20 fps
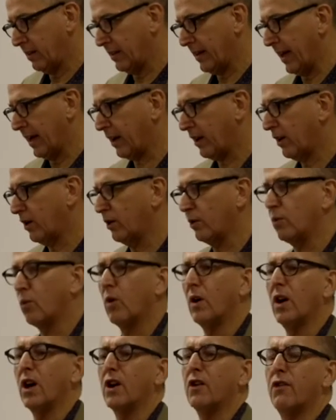that could
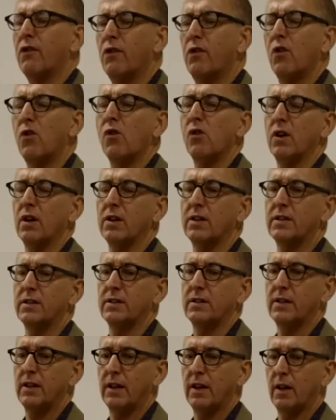work for
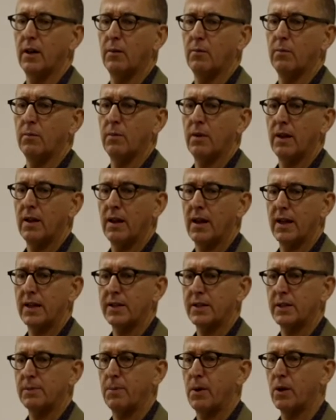us
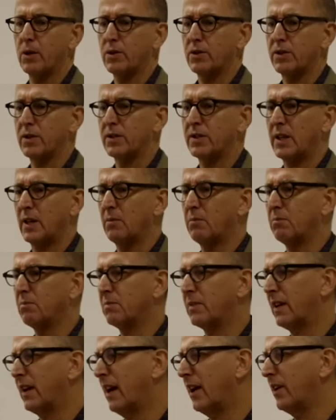as opposed to
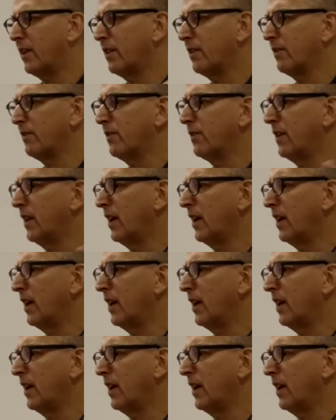some kind